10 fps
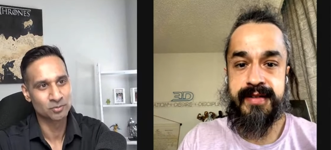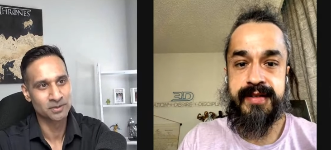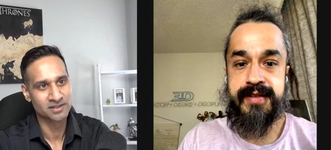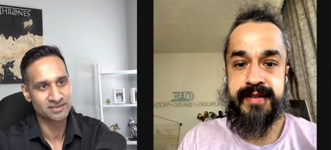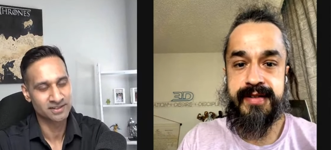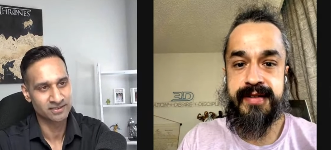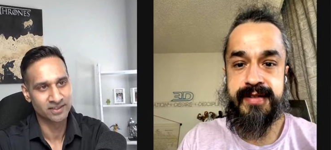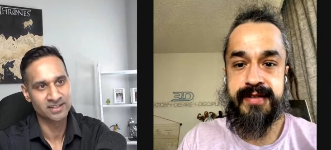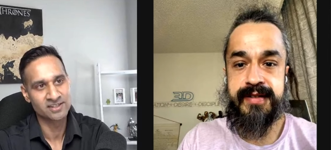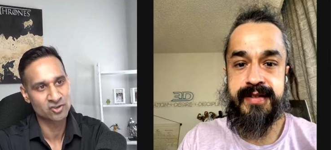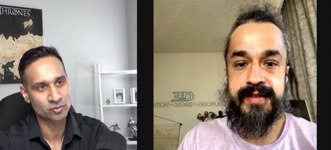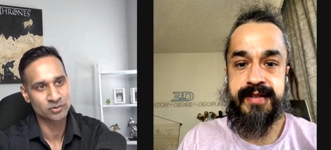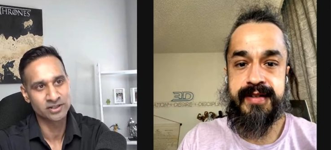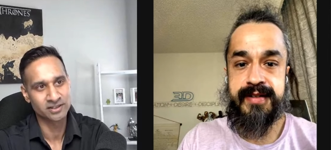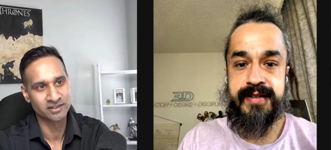Speaker 1: but it's like the
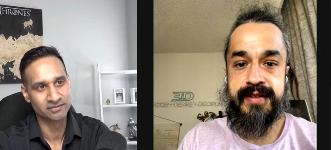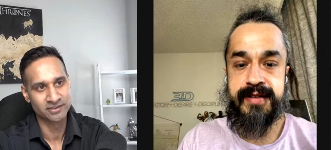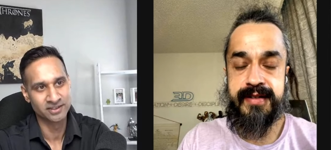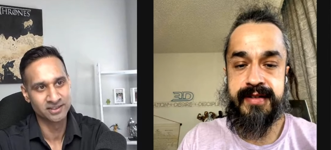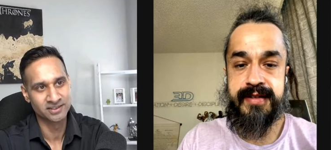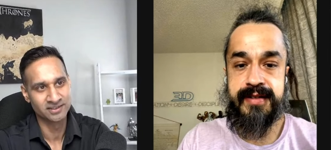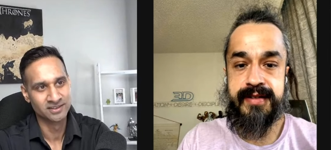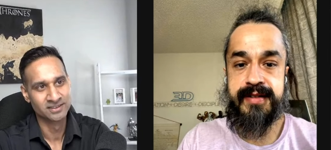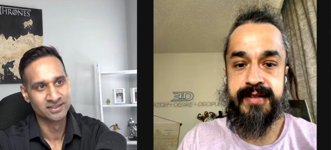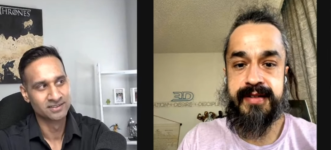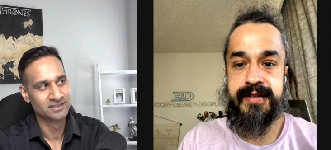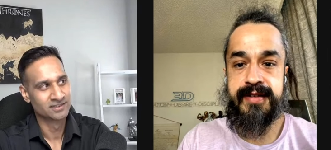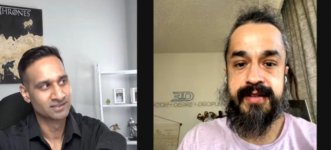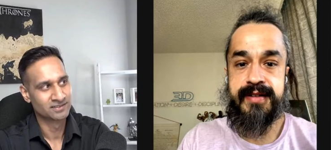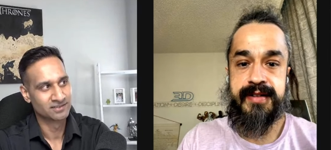history of the
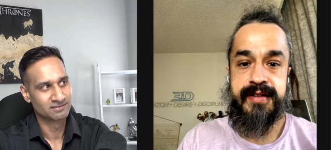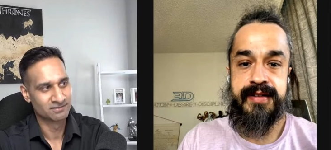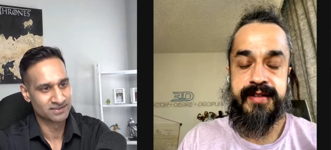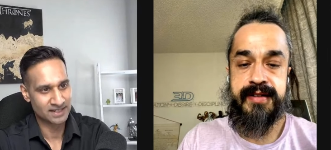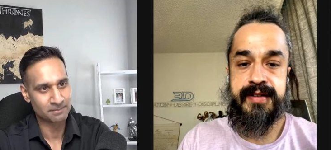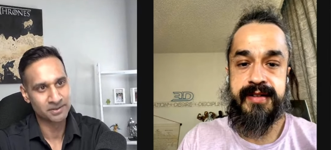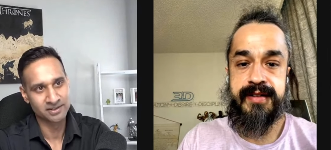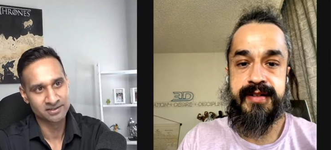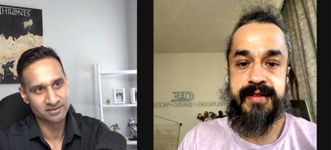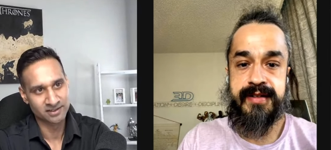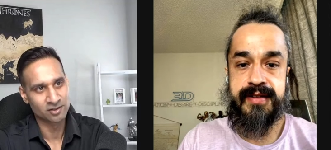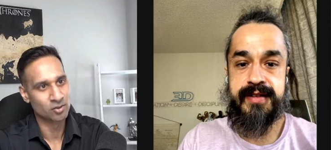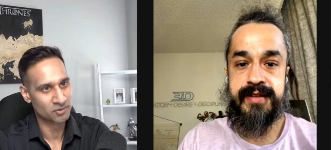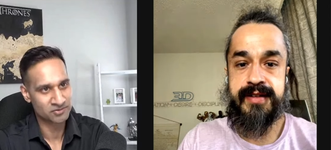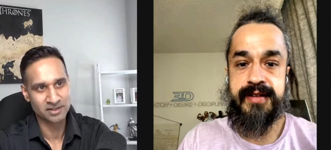sapiens, like
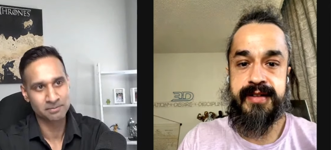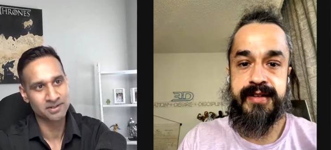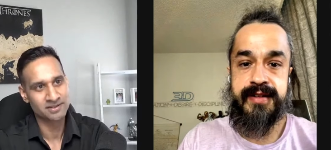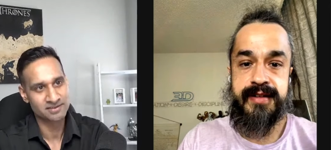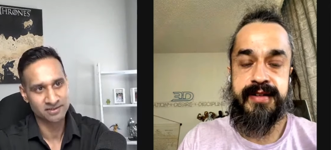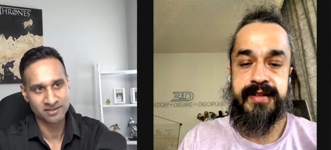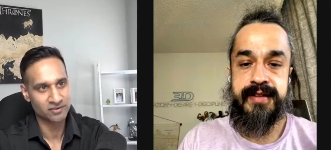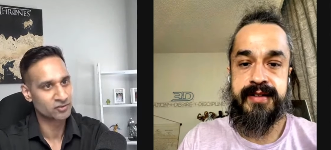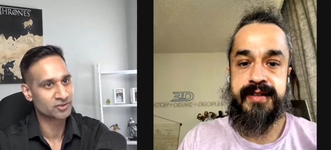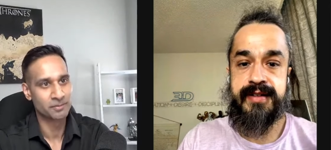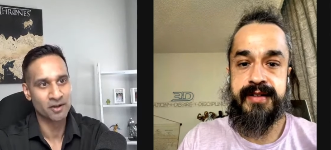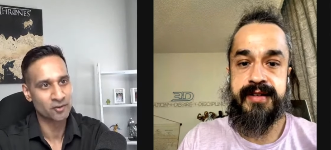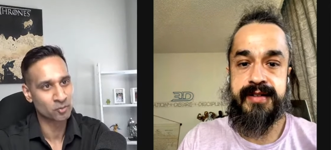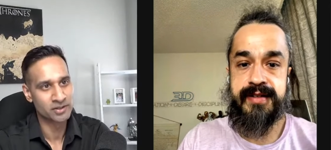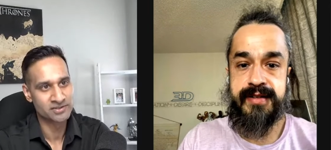Homo sapiens, and then there's some
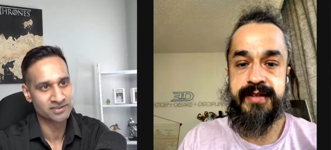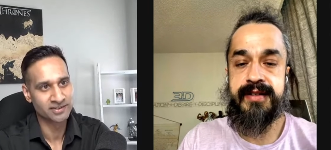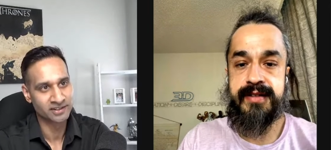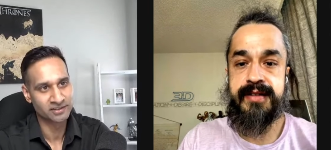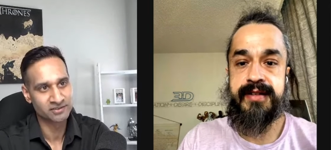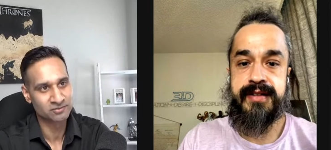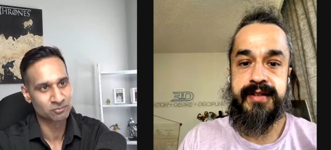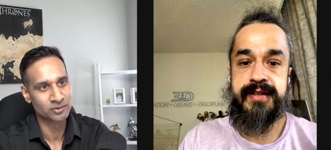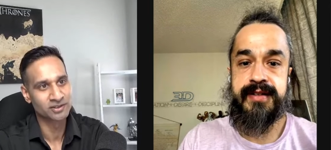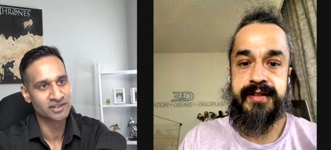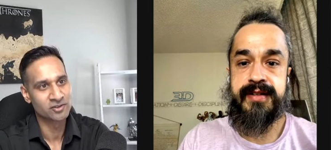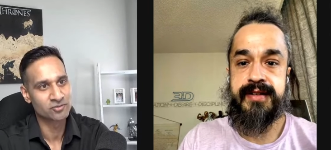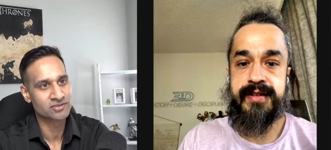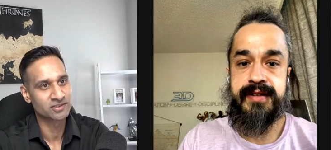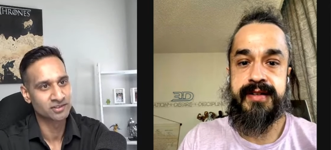other ones there. It's really
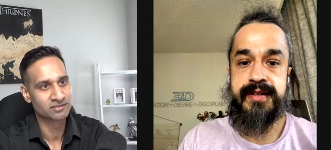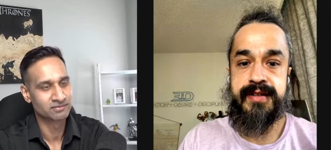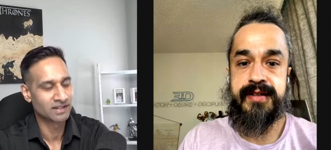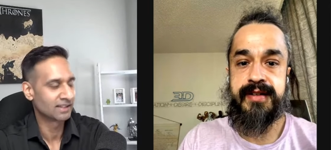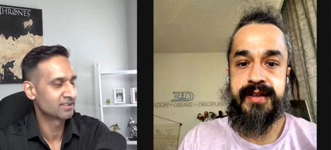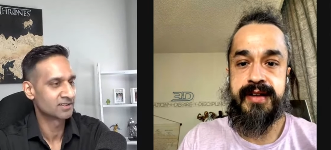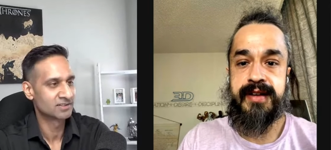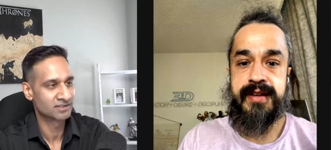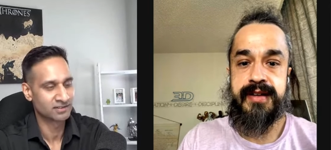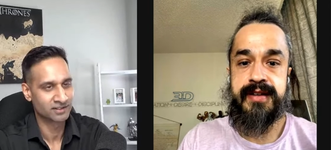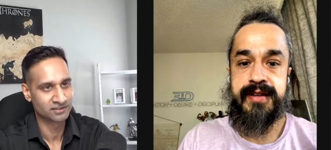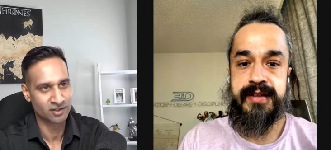interesting. I listened to like the